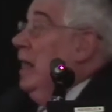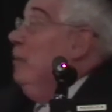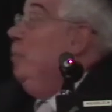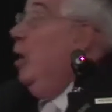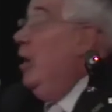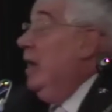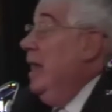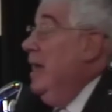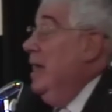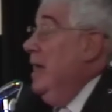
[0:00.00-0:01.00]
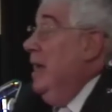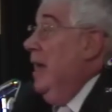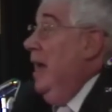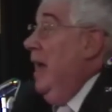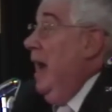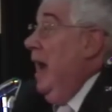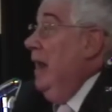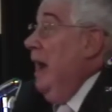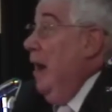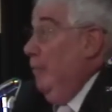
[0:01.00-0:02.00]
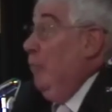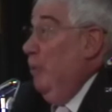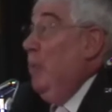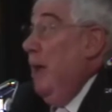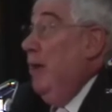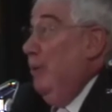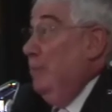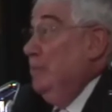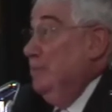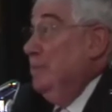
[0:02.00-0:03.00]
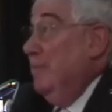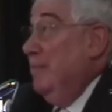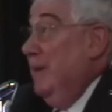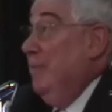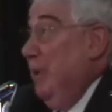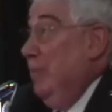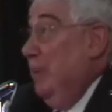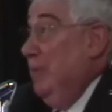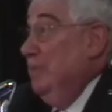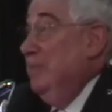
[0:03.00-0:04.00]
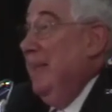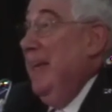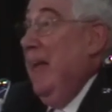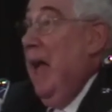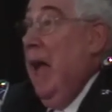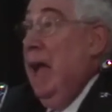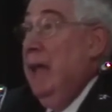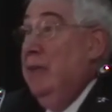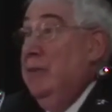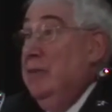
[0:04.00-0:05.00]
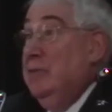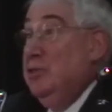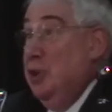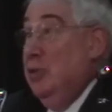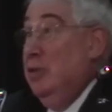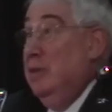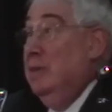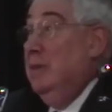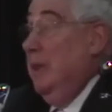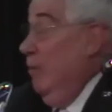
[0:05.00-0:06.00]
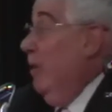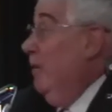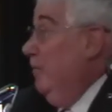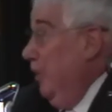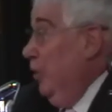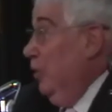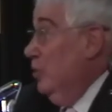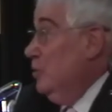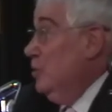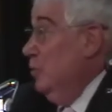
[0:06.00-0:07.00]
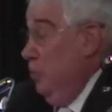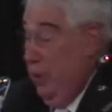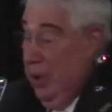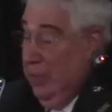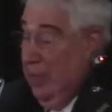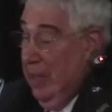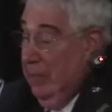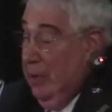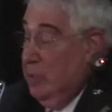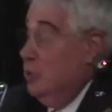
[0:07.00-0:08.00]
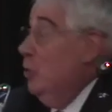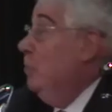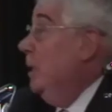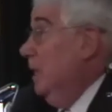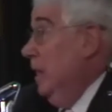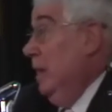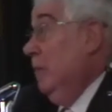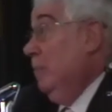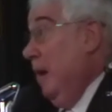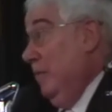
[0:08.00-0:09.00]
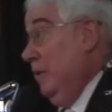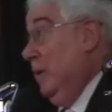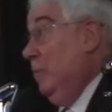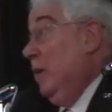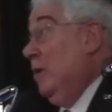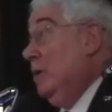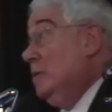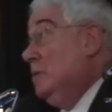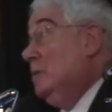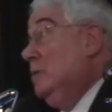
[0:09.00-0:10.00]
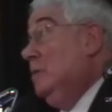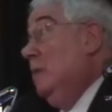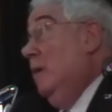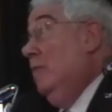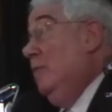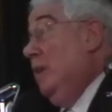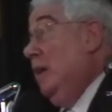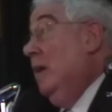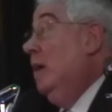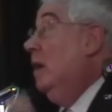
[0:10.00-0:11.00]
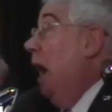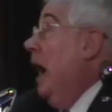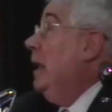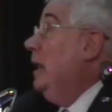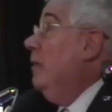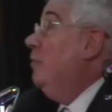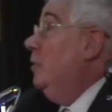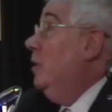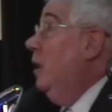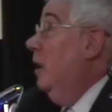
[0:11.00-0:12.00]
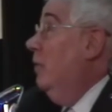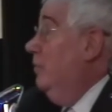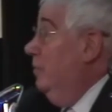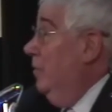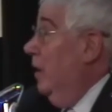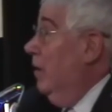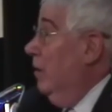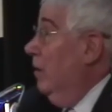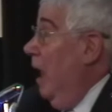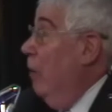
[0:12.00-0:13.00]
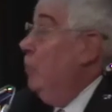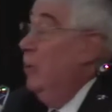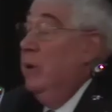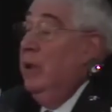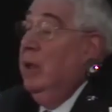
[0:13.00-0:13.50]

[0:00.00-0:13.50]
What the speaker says: He bought an Alfa Romeo convertible. And certain literary figures who thought that there was nobility in poverty because of the high level of their output